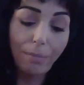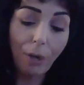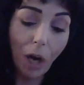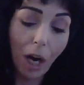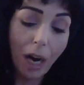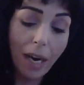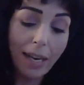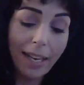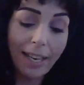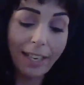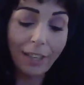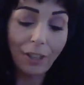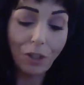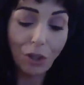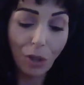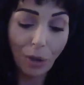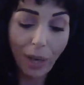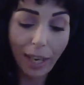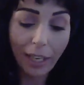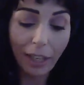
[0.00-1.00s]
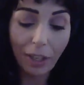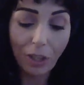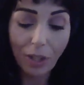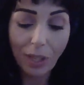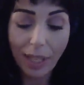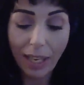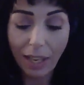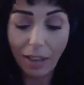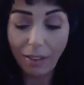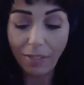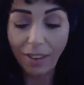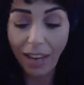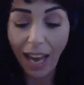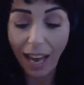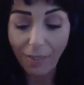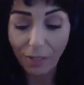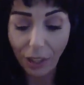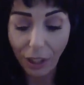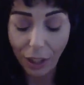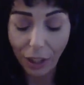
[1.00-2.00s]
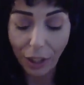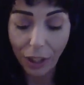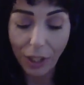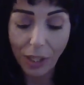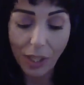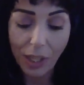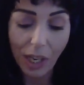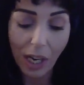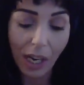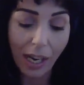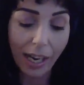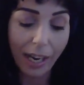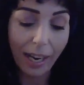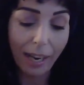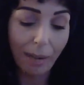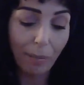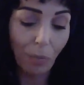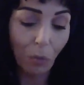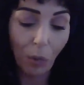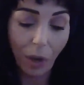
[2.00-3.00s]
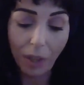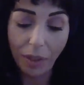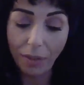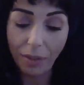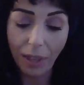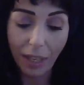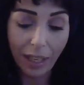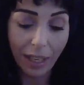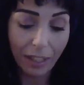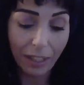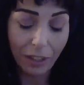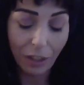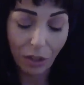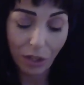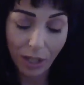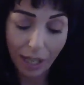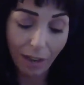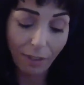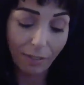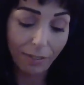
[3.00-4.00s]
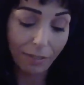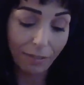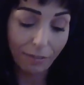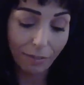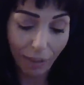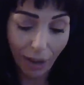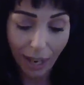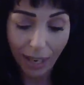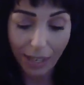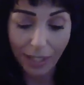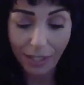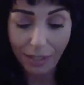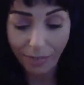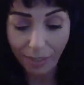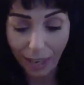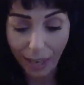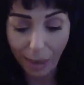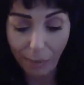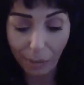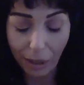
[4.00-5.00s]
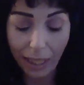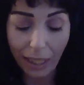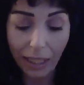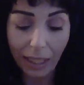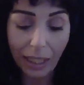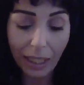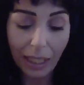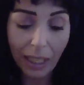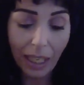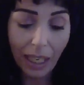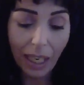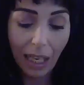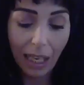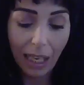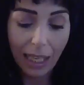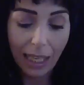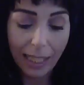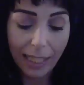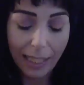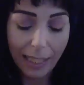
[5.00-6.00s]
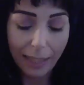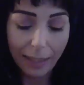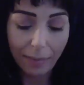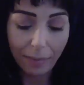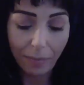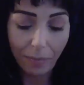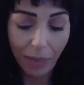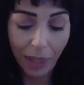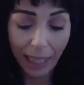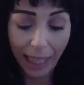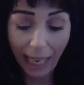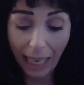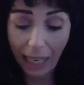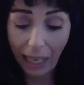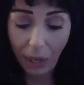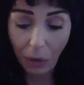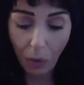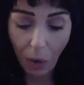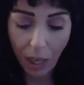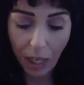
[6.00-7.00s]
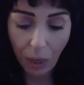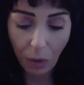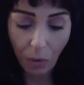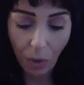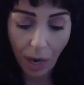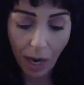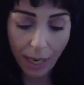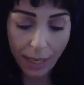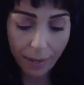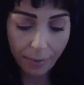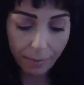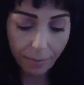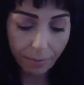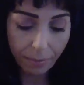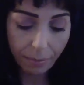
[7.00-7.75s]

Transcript: partying, enjoying yourself, having a good time with yourself and friends, family, getting what you want.